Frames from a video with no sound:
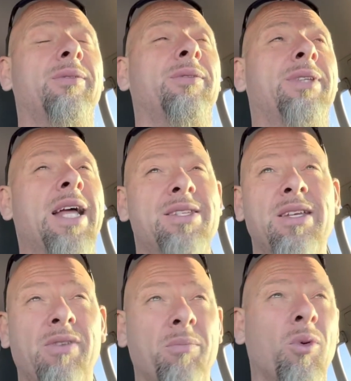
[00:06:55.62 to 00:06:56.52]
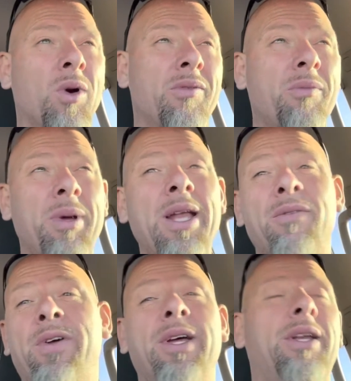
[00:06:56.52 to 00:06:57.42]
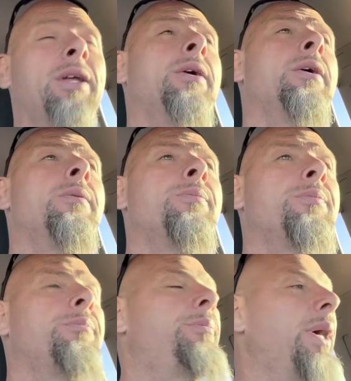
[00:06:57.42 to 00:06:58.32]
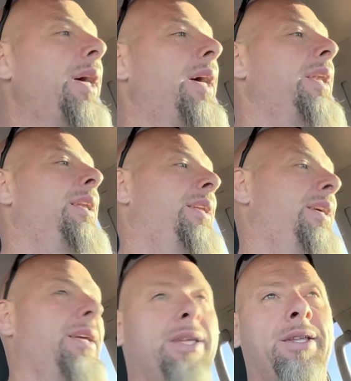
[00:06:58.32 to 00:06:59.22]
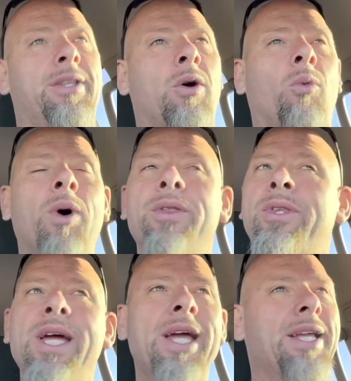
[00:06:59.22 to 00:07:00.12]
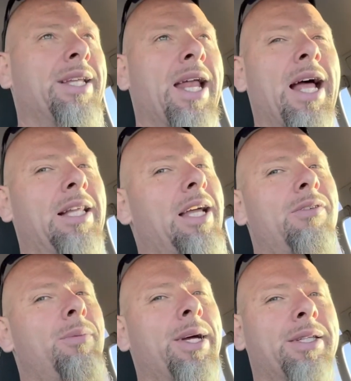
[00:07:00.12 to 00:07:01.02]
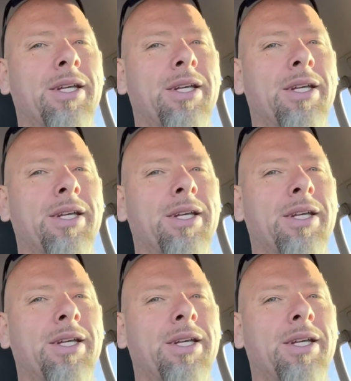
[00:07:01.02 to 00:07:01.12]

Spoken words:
that's even more of a benefit. But the one thing that I loved about the